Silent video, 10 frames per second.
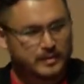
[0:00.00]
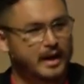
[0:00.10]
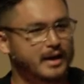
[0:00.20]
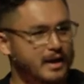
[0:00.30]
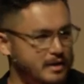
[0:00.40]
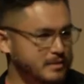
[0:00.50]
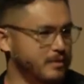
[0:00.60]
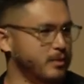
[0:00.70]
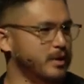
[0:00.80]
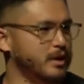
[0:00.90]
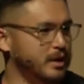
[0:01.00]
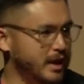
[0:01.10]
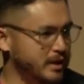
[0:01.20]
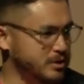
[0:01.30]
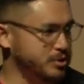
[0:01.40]
I can't. We're going to look
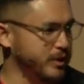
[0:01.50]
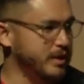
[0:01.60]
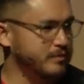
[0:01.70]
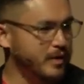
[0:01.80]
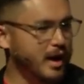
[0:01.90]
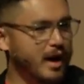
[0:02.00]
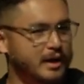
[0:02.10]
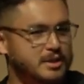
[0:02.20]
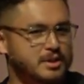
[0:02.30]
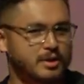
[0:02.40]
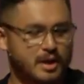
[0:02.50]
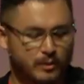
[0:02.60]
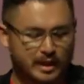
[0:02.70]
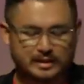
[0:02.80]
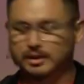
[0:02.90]
at it on the screen. I just know that
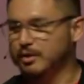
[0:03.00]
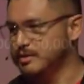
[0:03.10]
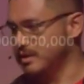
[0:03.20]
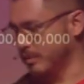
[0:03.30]
when I saw this